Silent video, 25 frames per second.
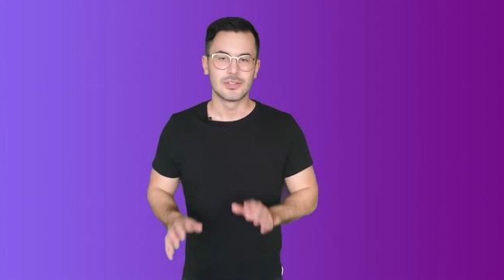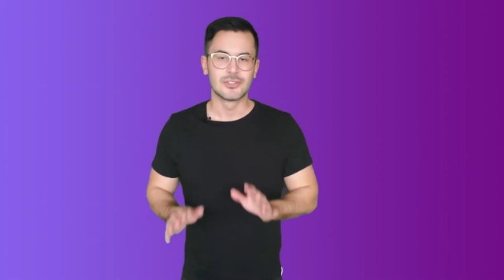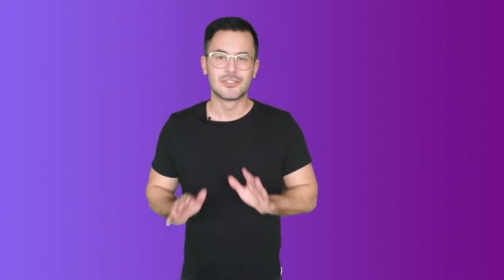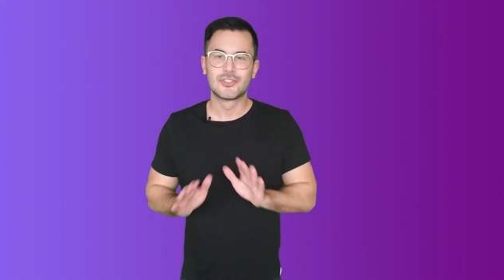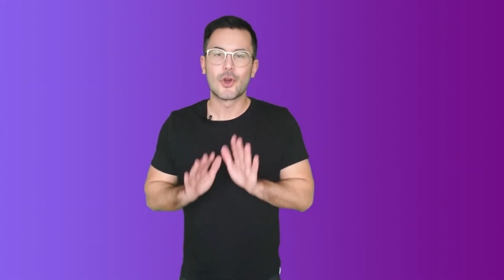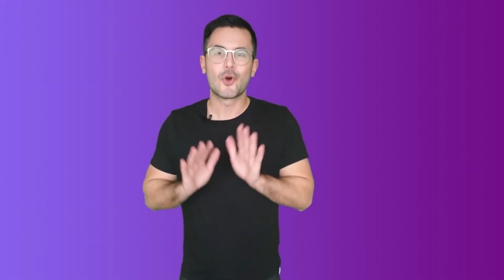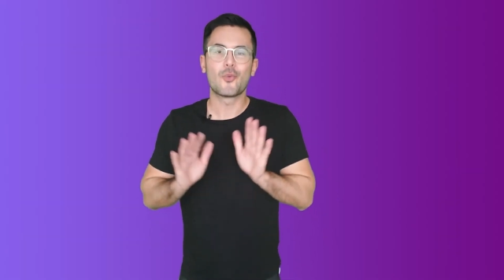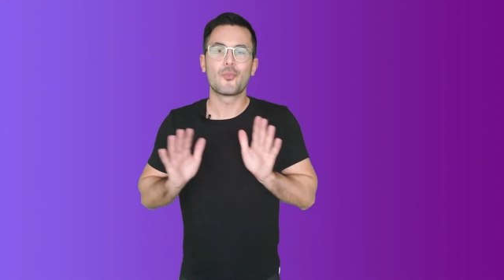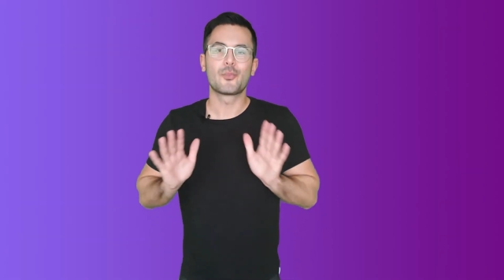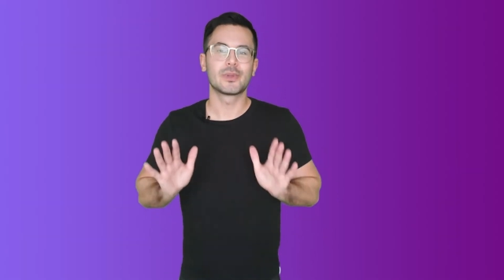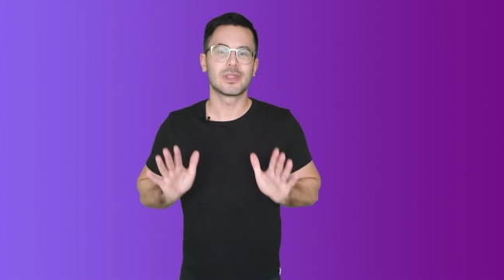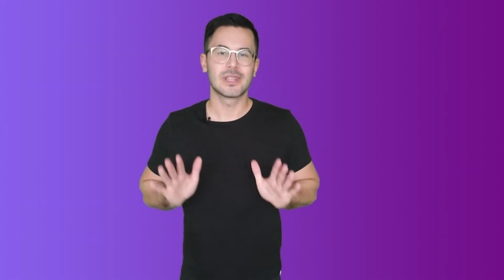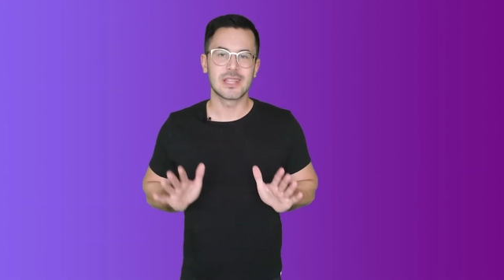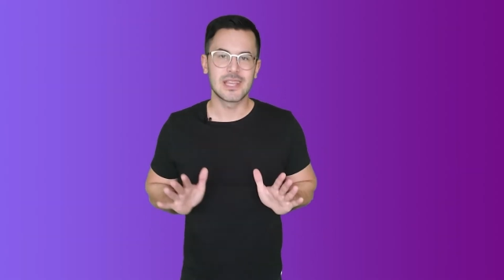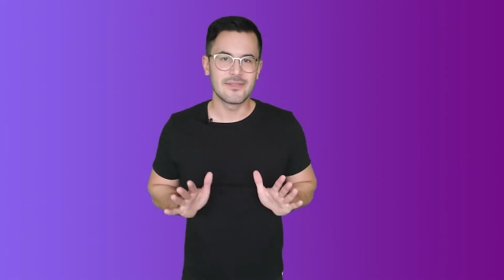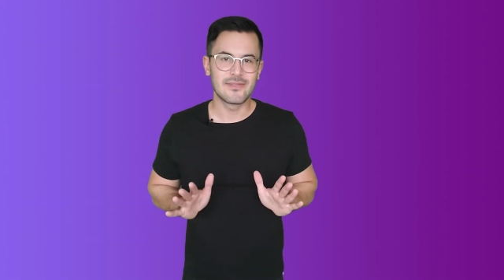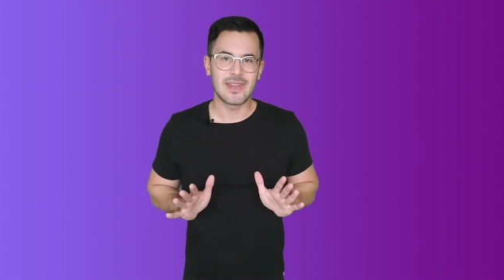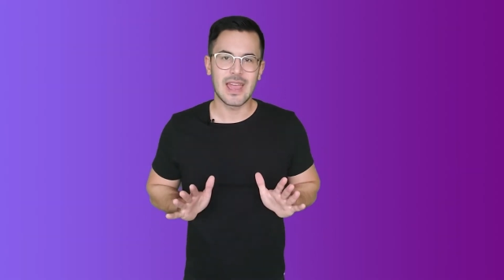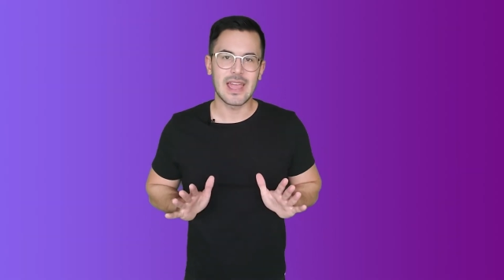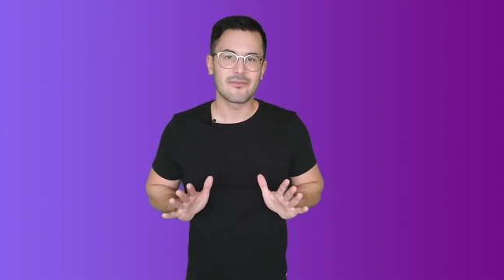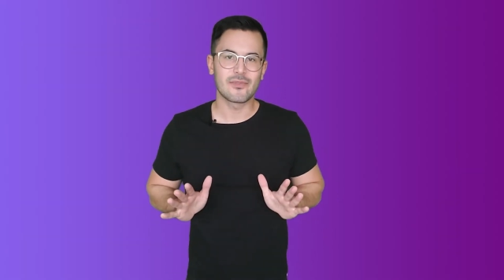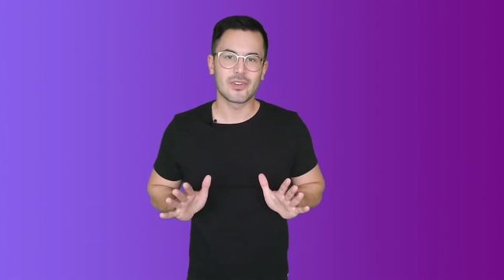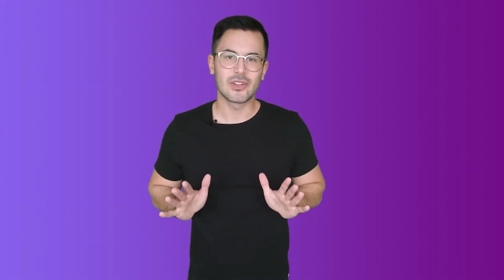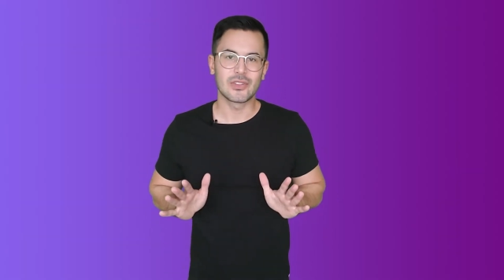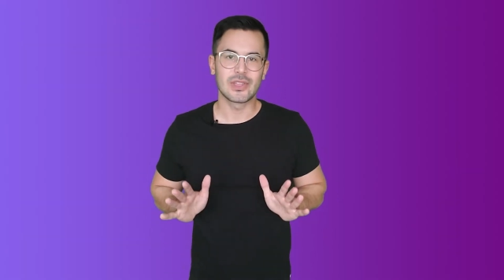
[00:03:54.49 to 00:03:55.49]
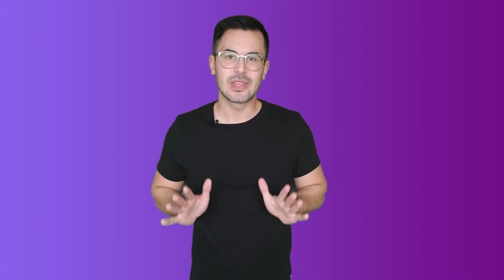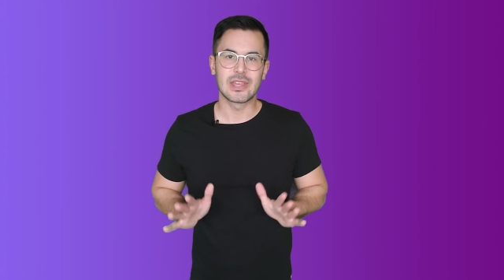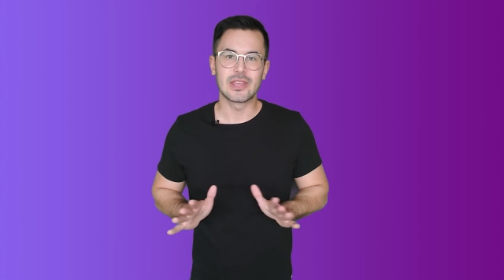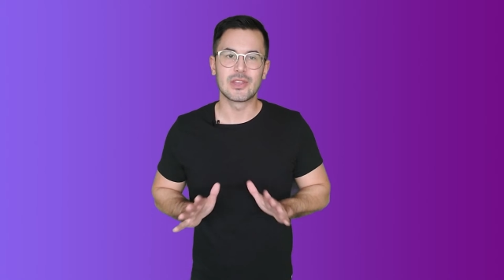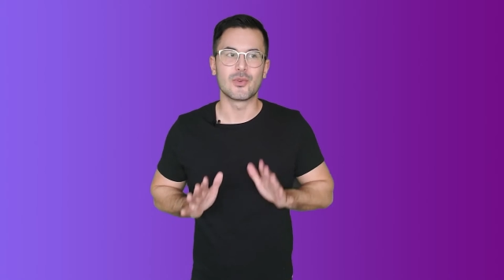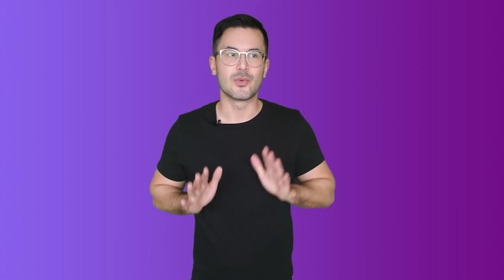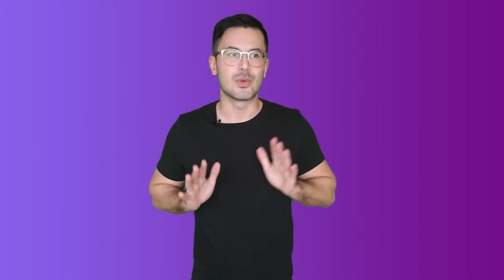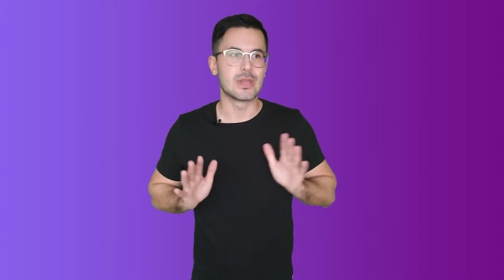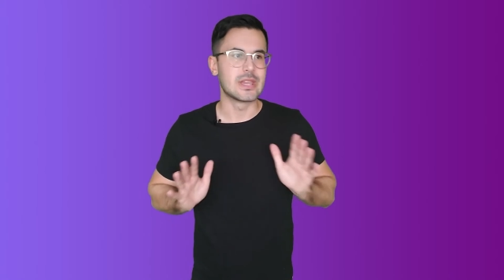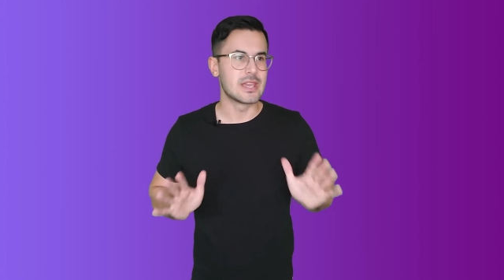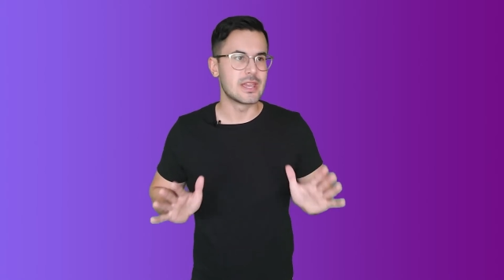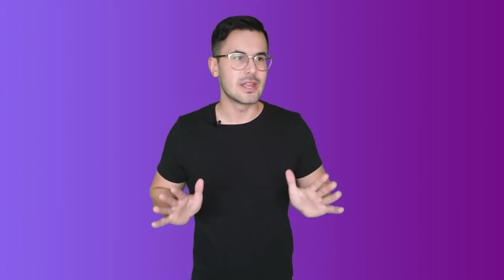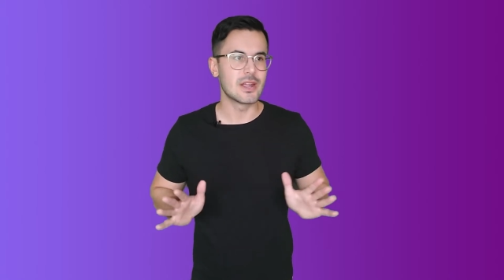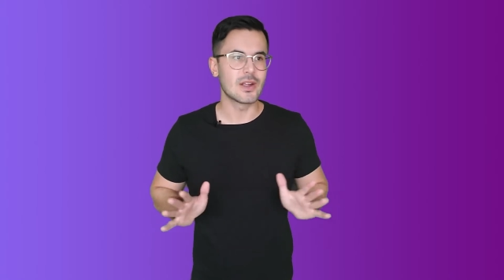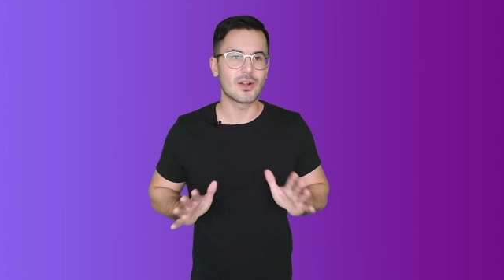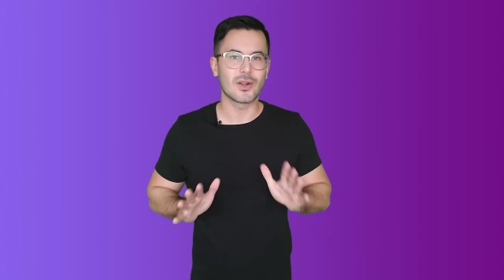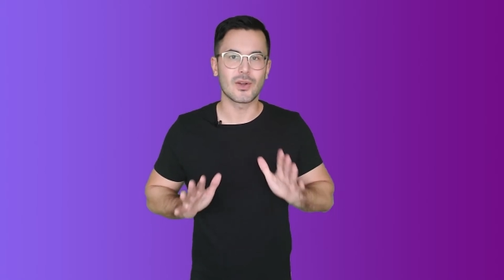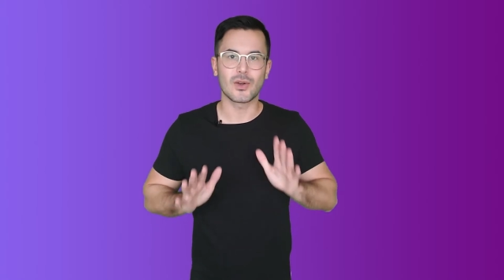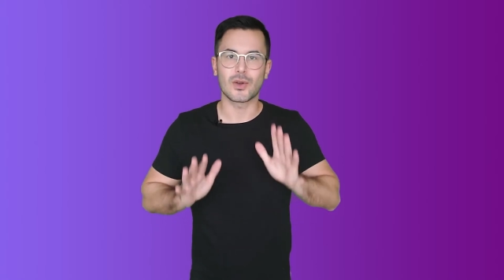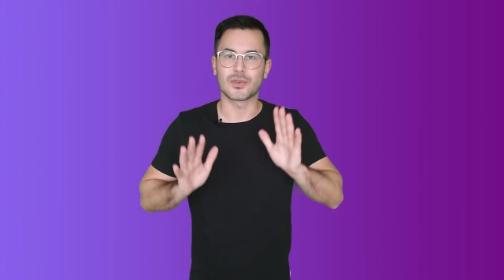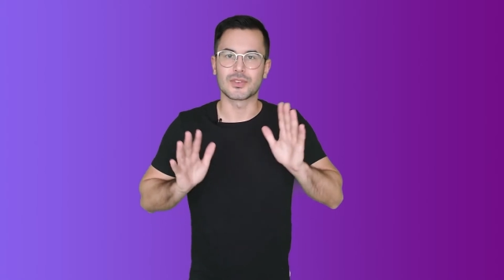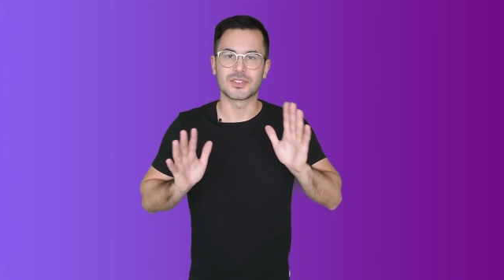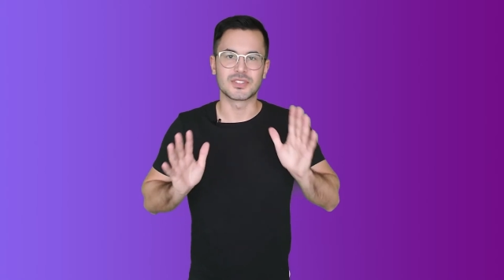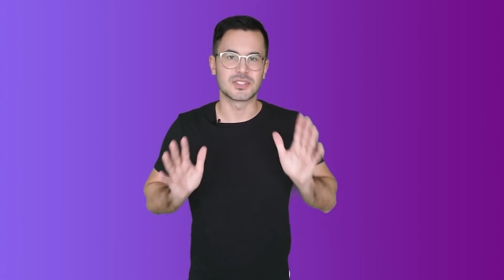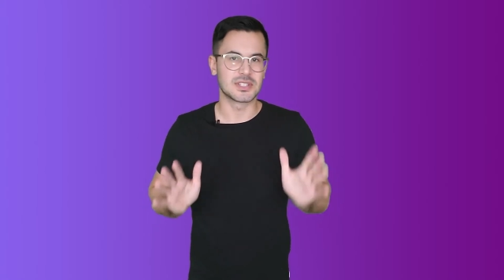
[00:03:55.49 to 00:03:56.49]
Don't believe everything you hear
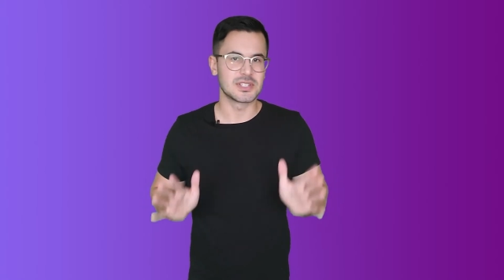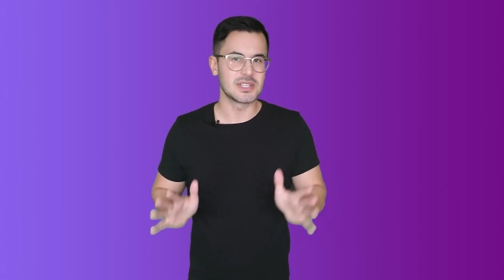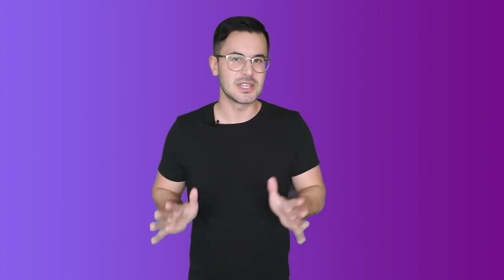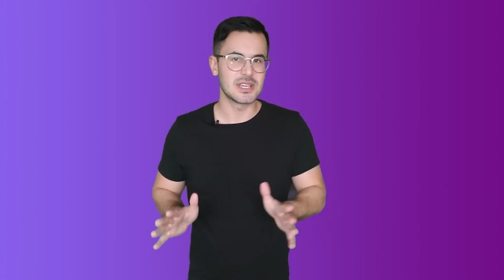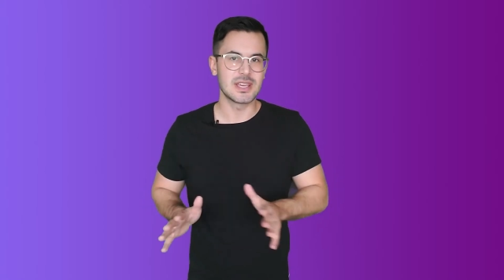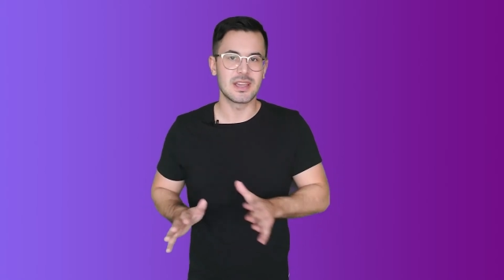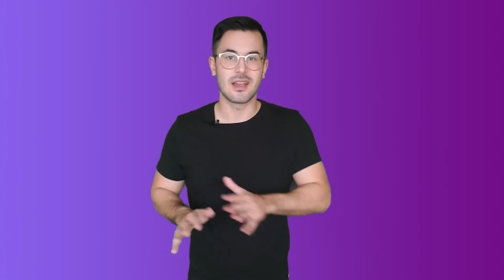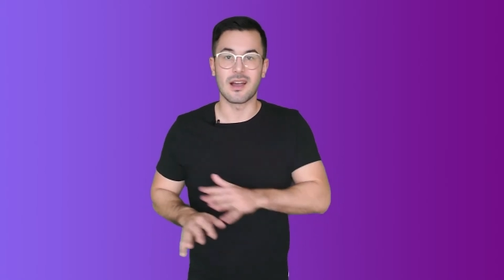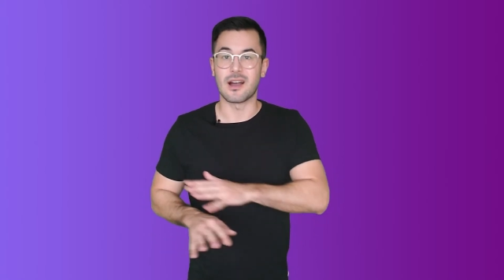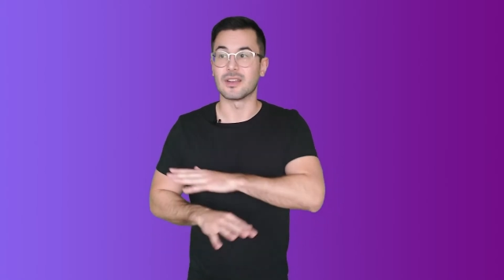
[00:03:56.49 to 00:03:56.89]
or see